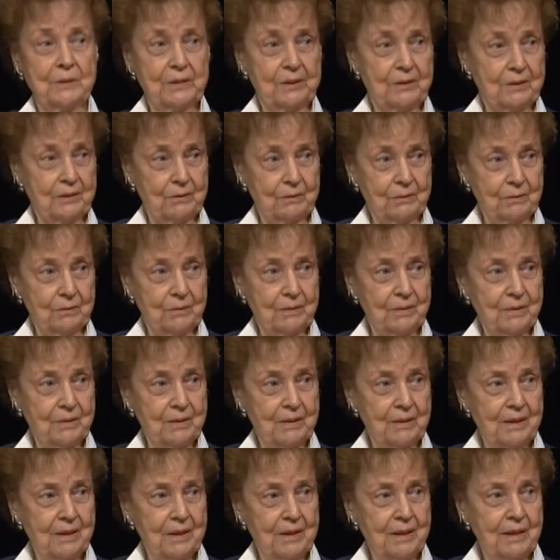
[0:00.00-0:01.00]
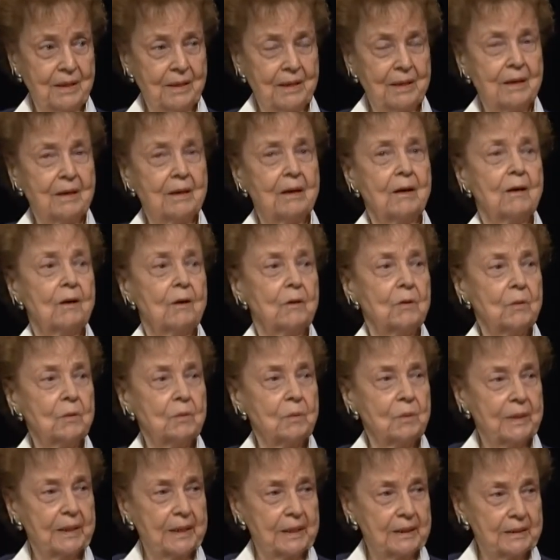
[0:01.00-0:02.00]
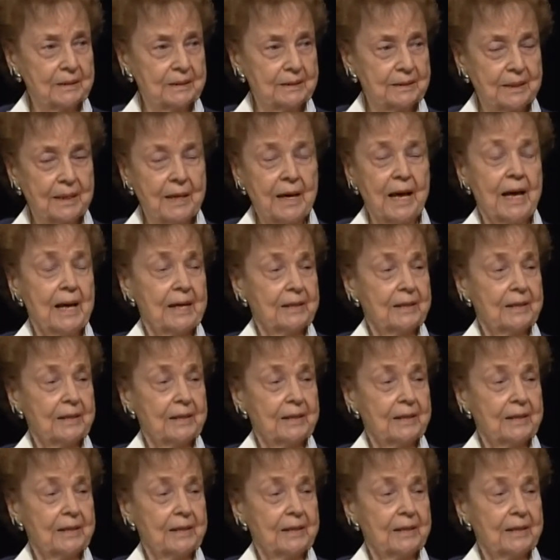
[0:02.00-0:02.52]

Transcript: with you, always.